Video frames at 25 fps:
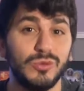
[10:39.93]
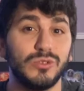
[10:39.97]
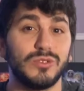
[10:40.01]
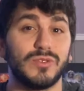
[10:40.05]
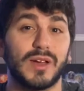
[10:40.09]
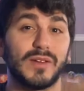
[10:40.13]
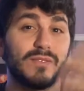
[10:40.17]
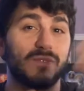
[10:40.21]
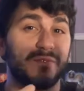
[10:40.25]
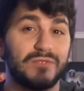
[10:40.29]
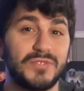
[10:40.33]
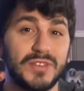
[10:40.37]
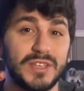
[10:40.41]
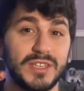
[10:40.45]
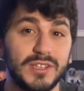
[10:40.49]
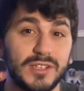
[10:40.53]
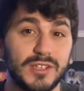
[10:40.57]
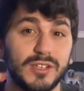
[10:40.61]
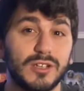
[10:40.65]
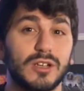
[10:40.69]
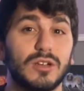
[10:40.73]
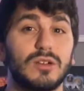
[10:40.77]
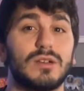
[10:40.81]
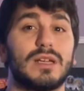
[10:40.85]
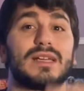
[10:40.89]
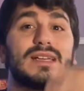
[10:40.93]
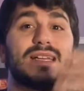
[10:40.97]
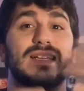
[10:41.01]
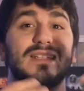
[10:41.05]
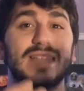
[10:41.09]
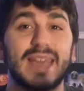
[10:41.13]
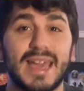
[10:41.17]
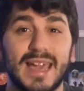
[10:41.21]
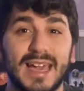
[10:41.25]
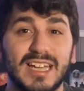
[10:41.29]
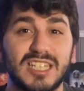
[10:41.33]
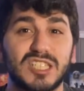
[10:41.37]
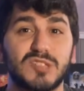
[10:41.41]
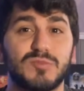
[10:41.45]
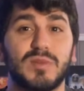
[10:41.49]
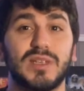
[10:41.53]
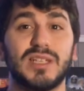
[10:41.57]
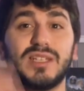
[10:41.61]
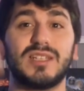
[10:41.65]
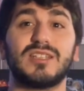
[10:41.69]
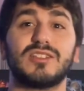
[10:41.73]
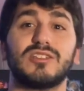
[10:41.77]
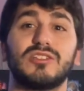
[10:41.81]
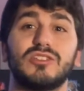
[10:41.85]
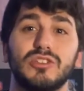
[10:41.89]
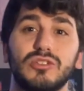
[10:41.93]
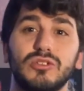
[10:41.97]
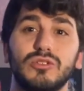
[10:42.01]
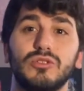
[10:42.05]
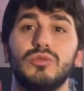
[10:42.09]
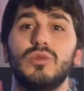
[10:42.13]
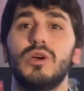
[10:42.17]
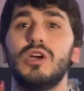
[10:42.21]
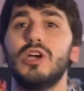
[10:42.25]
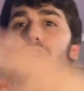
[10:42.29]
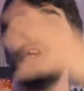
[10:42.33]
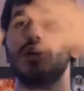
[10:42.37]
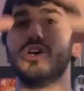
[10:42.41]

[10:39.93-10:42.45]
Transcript: like fear and attachment can do